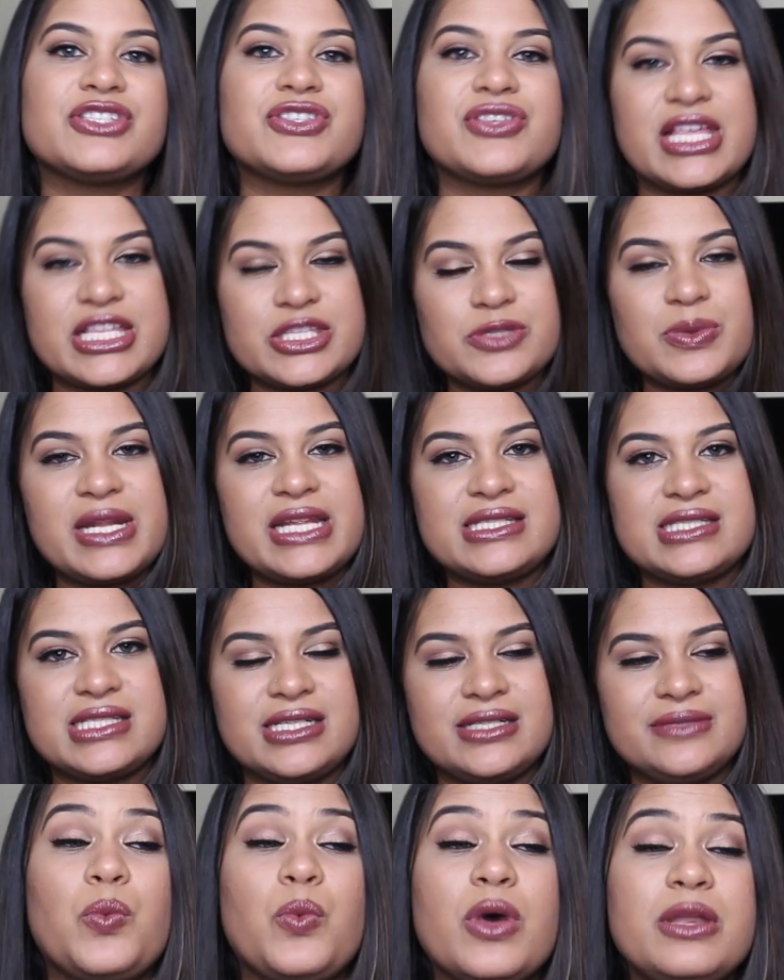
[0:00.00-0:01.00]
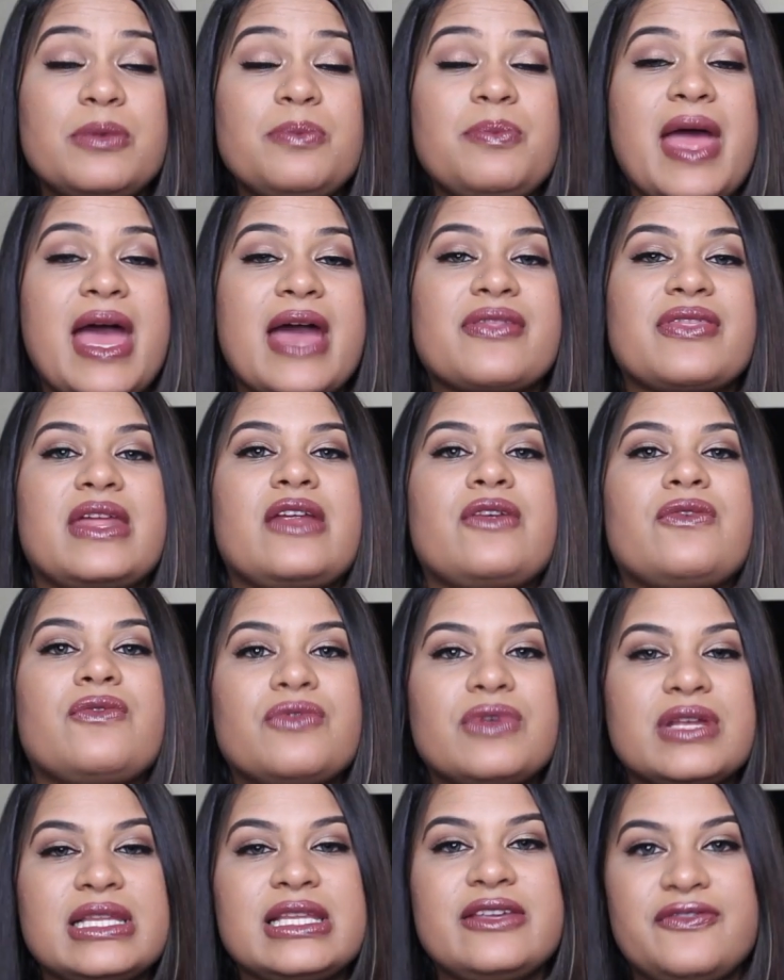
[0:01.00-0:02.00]
So that's what I did. One bag that I
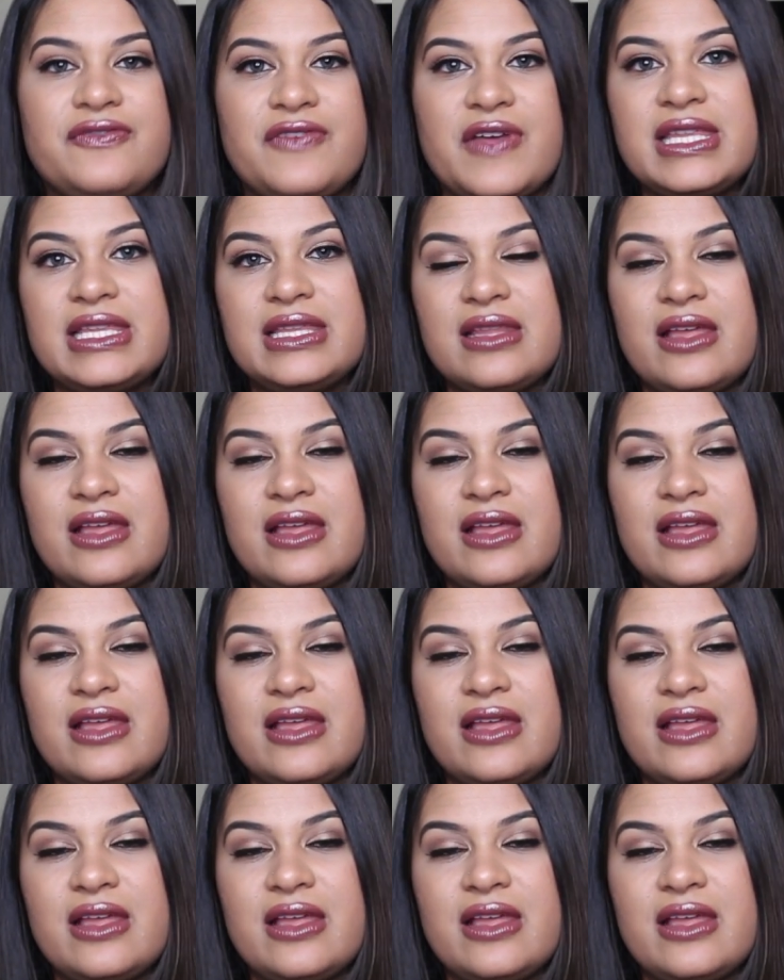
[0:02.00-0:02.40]
really fell